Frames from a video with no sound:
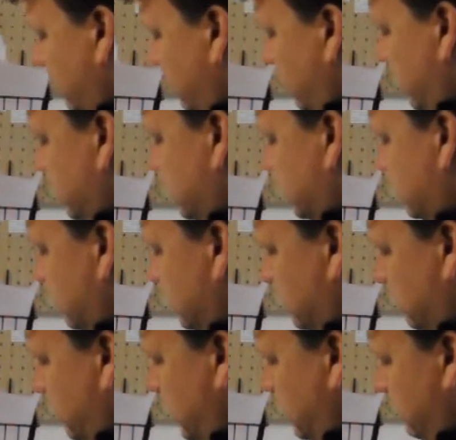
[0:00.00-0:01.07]
once this turns
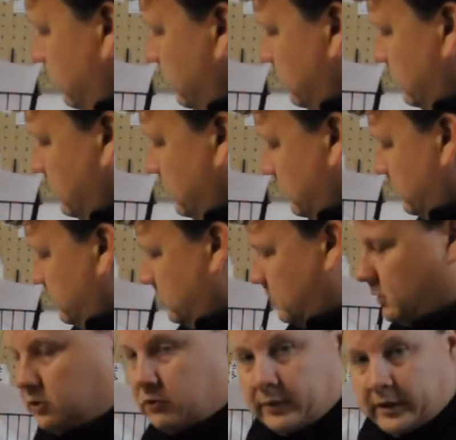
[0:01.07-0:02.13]
green,
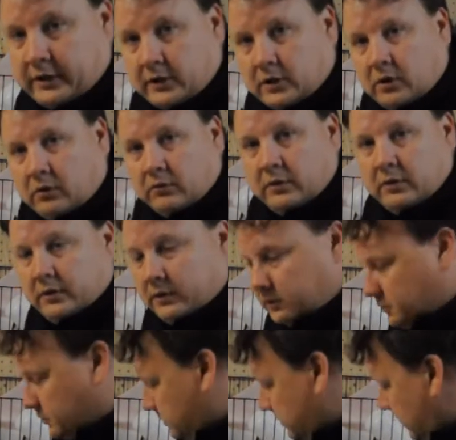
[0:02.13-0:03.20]
you're ready to go.
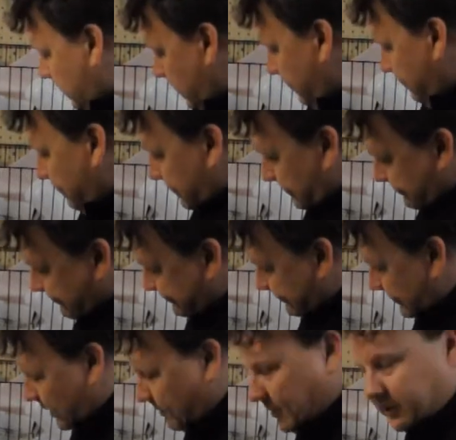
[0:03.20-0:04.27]
Just aim,
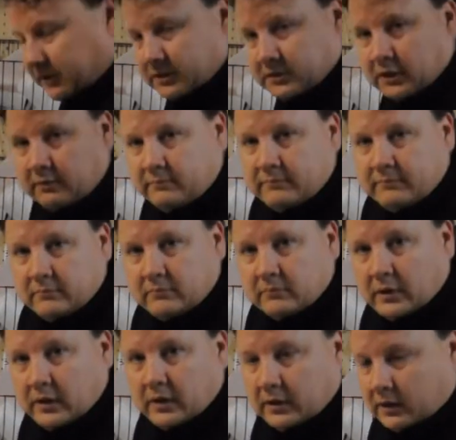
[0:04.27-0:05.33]
aim it at the sun,
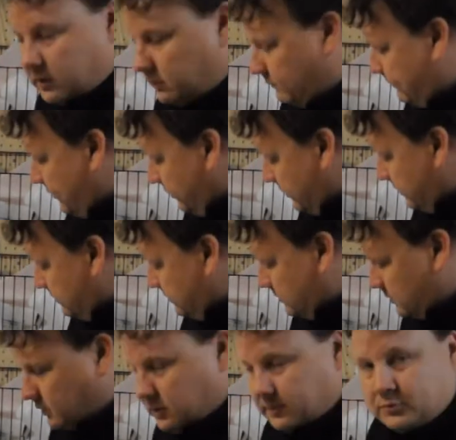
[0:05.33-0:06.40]
and focus,
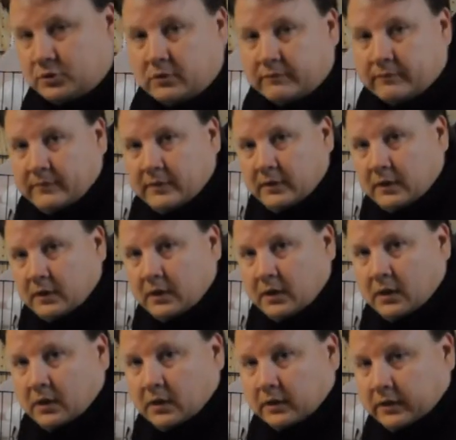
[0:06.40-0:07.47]
and observe.
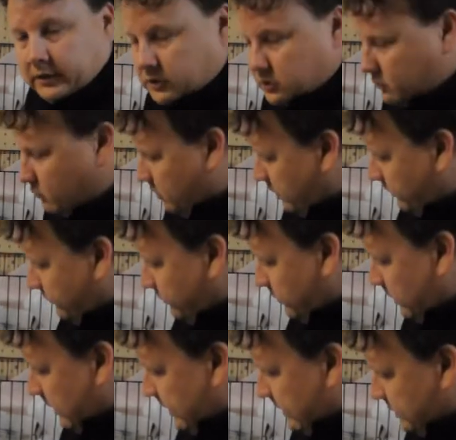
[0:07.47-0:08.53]
Now this will work
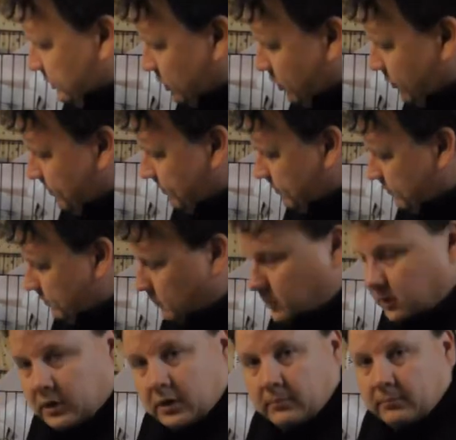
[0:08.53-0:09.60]
for any scope
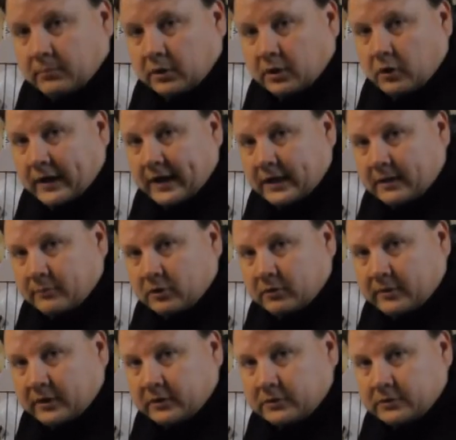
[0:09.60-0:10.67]
below 80
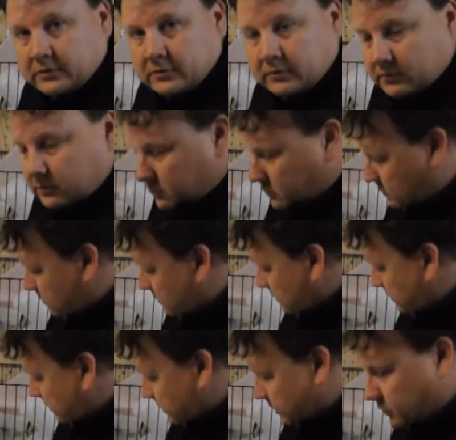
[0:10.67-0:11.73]
millimeters,
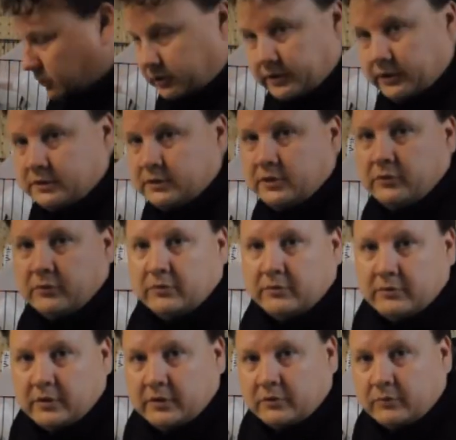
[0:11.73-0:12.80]
this is all you need to do,
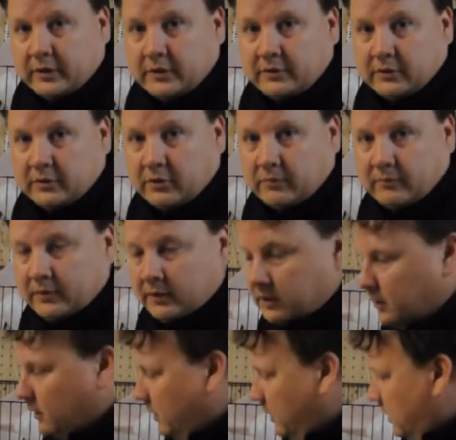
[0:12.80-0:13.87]
and you're ready to go.
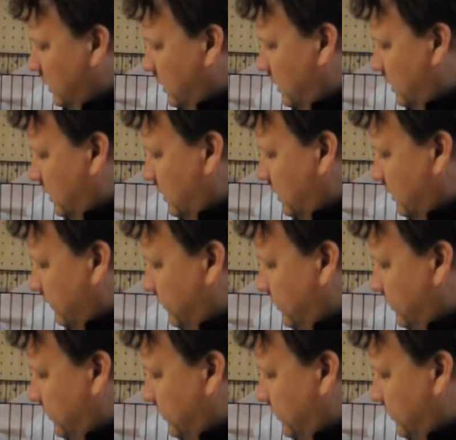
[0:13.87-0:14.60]
If